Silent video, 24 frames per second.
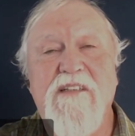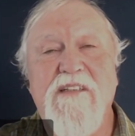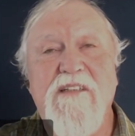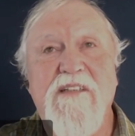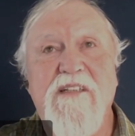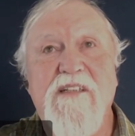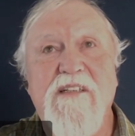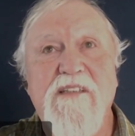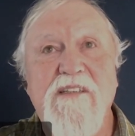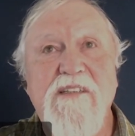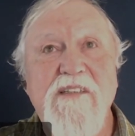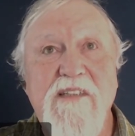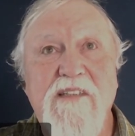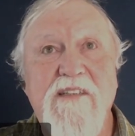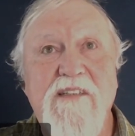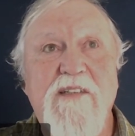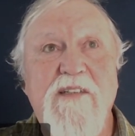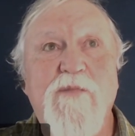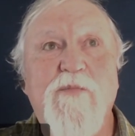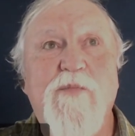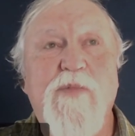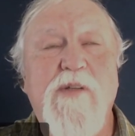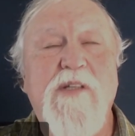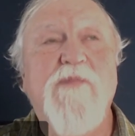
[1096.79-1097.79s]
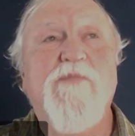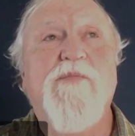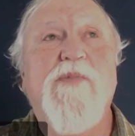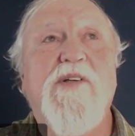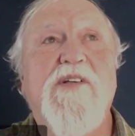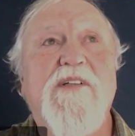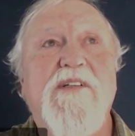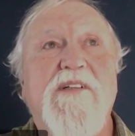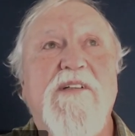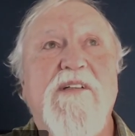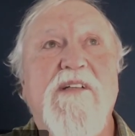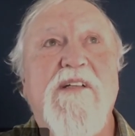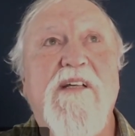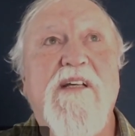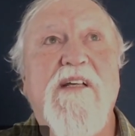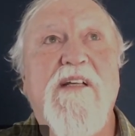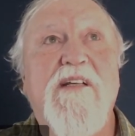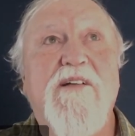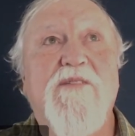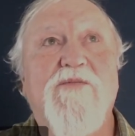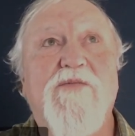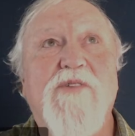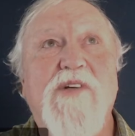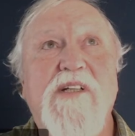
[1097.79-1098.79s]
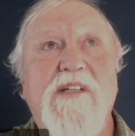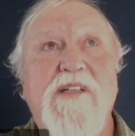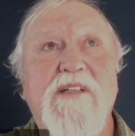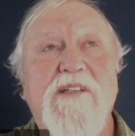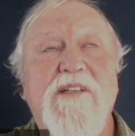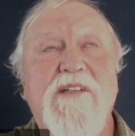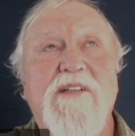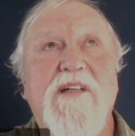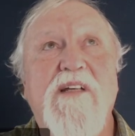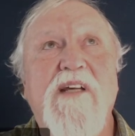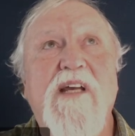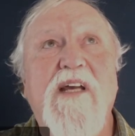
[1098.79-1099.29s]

listen to people and really